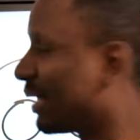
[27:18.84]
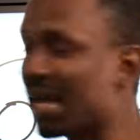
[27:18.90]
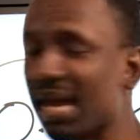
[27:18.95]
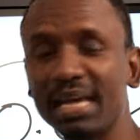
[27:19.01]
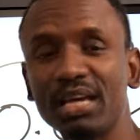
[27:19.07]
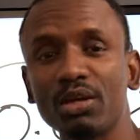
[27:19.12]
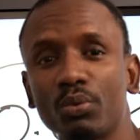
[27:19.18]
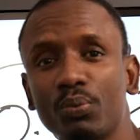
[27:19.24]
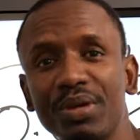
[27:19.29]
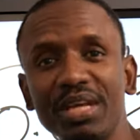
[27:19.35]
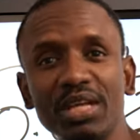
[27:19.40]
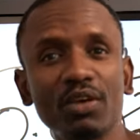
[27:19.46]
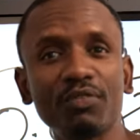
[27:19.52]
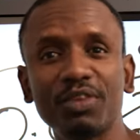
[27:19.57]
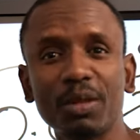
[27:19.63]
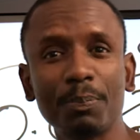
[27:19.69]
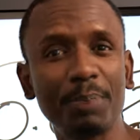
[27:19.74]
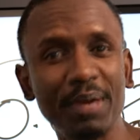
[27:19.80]
getting rid
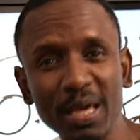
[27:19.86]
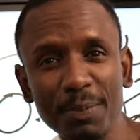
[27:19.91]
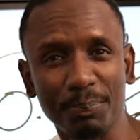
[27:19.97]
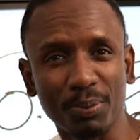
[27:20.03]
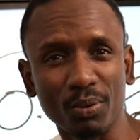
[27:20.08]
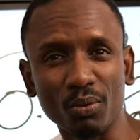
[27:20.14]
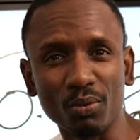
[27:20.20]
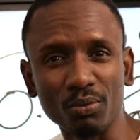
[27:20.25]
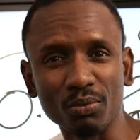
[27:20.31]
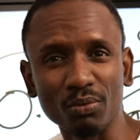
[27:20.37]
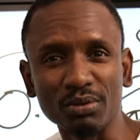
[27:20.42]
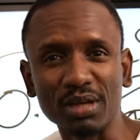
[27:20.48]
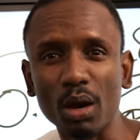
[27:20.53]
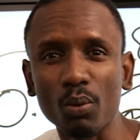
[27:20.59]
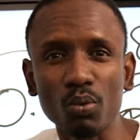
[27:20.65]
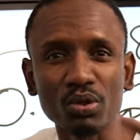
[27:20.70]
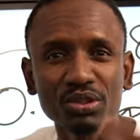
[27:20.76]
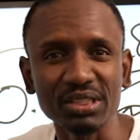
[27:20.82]
of the people
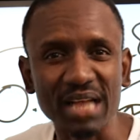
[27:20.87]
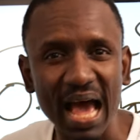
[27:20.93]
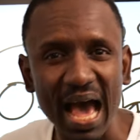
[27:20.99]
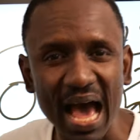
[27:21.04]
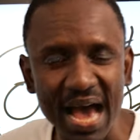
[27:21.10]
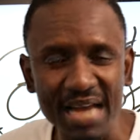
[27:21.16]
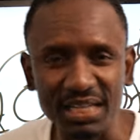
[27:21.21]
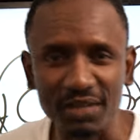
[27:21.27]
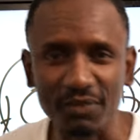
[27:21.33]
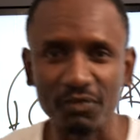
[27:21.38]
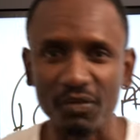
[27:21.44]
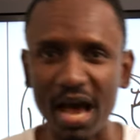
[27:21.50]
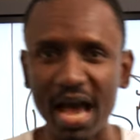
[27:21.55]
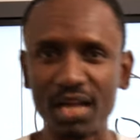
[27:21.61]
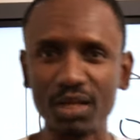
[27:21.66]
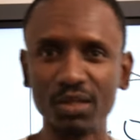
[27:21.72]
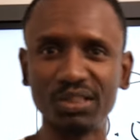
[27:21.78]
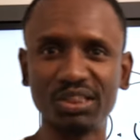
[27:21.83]
that wasn't adding
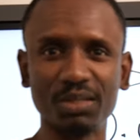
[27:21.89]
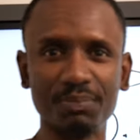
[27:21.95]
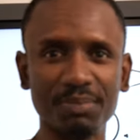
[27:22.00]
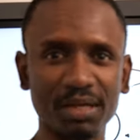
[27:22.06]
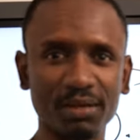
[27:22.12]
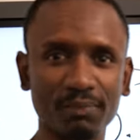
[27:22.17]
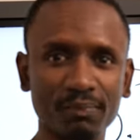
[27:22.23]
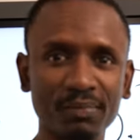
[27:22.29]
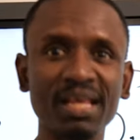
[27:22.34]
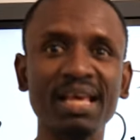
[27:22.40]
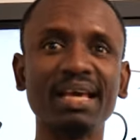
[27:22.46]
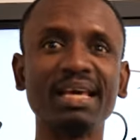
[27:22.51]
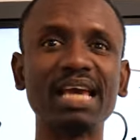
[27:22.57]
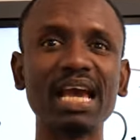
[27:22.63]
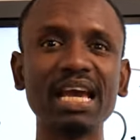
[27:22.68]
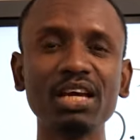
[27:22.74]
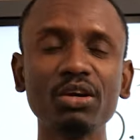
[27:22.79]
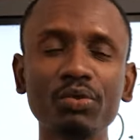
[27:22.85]
value to me.
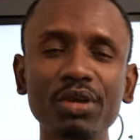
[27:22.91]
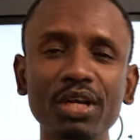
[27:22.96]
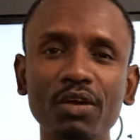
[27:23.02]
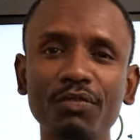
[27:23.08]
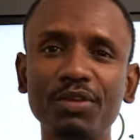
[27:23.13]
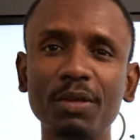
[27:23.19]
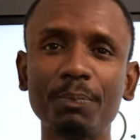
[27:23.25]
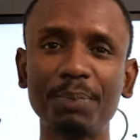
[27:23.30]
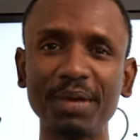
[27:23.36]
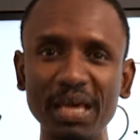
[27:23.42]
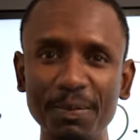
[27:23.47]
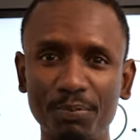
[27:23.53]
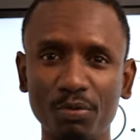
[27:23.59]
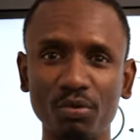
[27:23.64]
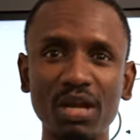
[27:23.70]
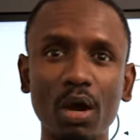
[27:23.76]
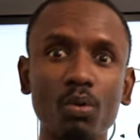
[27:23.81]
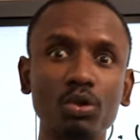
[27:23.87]
Getting rid of the
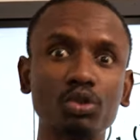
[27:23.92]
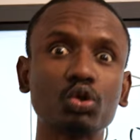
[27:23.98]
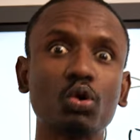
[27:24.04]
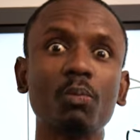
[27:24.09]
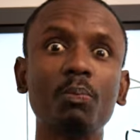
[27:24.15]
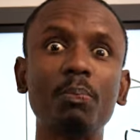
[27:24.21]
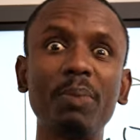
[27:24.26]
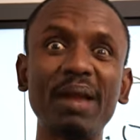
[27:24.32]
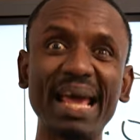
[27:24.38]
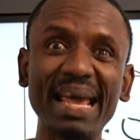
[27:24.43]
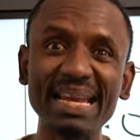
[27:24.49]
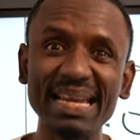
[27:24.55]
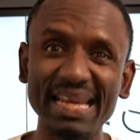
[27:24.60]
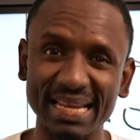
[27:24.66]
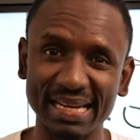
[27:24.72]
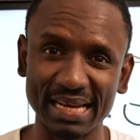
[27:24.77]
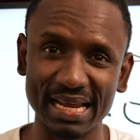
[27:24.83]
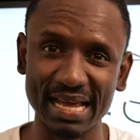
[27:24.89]
people that was
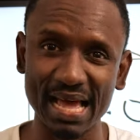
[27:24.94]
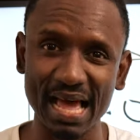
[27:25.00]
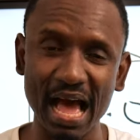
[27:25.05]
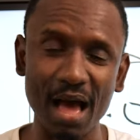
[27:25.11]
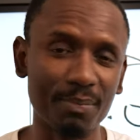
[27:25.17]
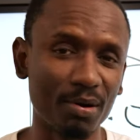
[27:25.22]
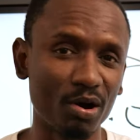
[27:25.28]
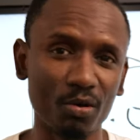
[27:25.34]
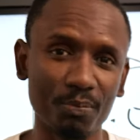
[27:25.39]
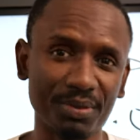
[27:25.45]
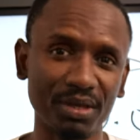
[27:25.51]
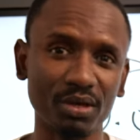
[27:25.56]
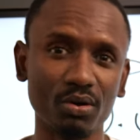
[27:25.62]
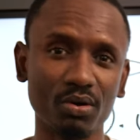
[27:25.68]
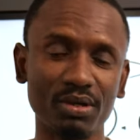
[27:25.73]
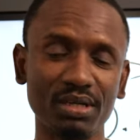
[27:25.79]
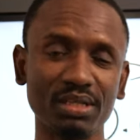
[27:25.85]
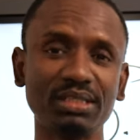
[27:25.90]
complaining about me
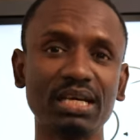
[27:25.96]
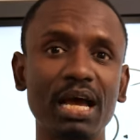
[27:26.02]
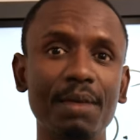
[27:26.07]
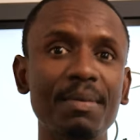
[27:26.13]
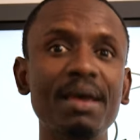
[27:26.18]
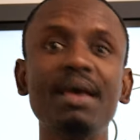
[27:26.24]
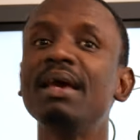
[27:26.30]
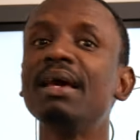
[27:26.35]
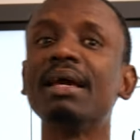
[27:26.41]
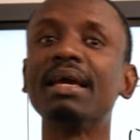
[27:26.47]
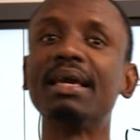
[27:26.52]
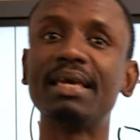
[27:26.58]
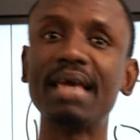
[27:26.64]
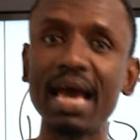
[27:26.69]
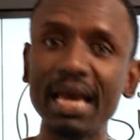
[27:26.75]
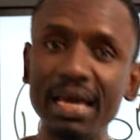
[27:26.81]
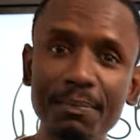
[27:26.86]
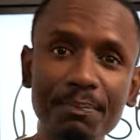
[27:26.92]
all the time.
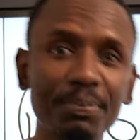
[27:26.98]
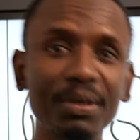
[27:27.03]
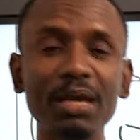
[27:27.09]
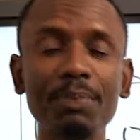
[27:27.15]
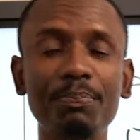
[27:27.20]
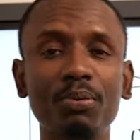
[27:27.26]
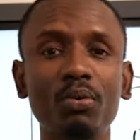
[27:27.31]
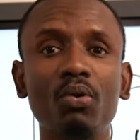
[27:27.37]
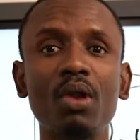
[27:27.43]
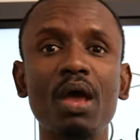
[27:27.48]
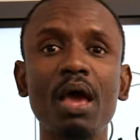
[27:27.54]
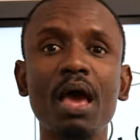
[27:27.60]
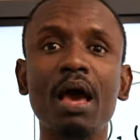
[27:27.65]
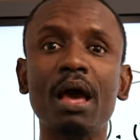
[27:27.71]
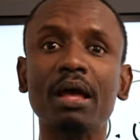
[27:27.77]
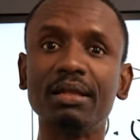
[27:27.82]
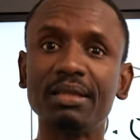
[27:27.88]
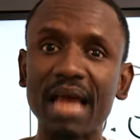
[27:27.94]
Getting people
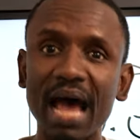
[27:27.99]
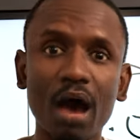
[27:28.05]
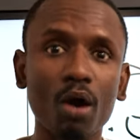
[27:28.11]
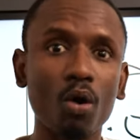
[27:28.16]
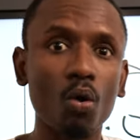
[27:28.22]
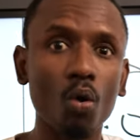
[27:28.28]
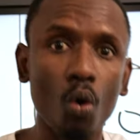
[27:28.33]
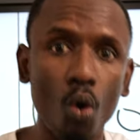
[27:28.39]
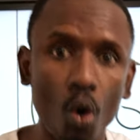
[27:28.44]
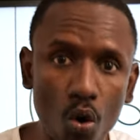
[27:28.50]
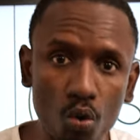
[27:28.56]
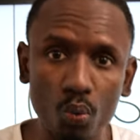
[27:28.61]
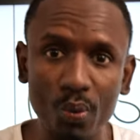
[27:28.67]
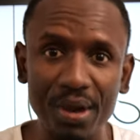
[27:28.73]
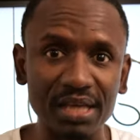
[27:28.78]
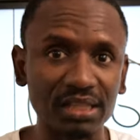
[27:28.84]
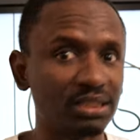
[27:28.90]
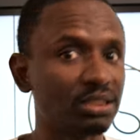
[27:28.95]
that
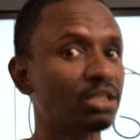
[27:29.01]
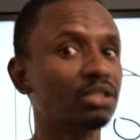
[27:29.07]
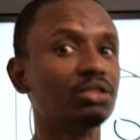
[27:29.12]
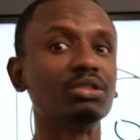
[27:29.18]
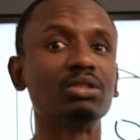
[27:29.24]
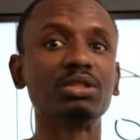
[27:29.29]
always